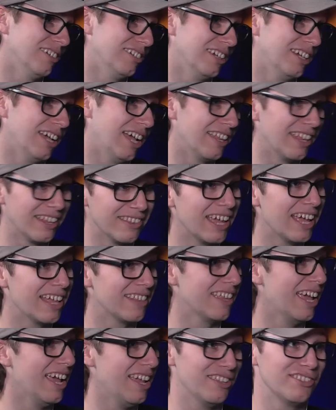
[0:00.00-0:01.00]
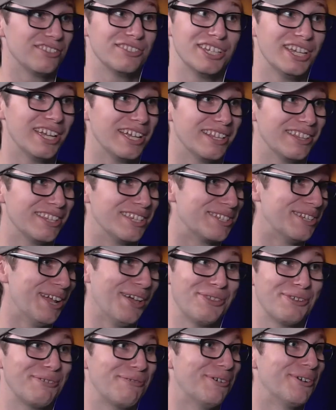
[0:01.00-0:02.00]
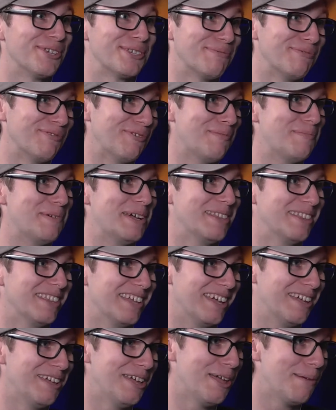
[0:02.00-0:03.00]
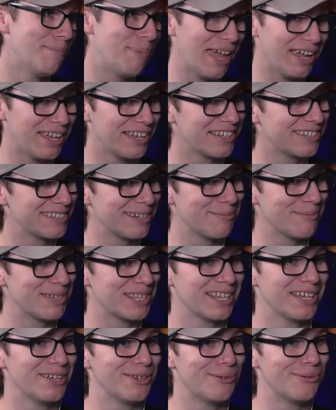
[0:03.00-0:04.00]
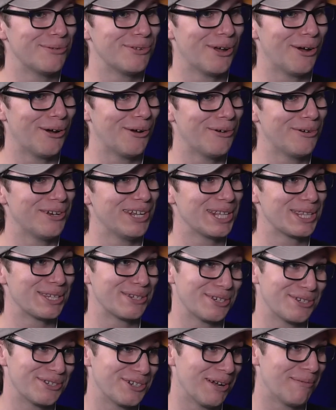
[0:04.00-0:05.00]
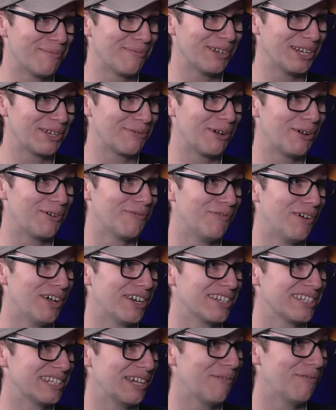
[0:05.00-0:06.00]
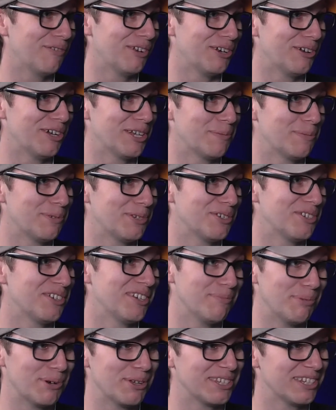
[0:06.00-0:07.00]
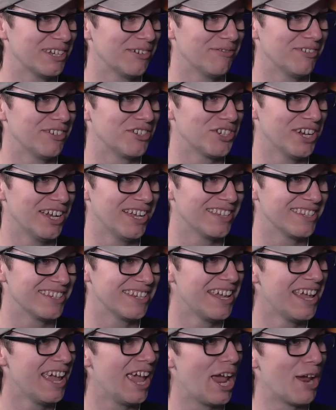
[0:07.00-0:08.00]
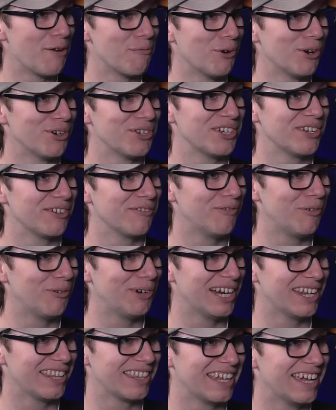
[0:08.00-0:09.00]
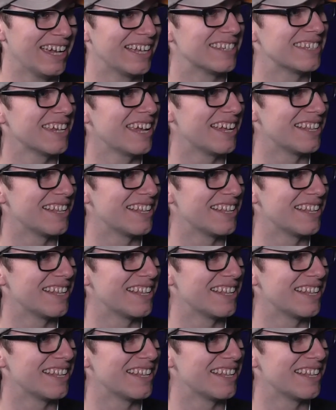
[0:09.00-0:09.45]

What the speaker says: And there's nothing worse, and we've all been there, backing something that you know needs to jump really well and find itself in a nice position to put itself in a chance, and watching it fall out of the gates and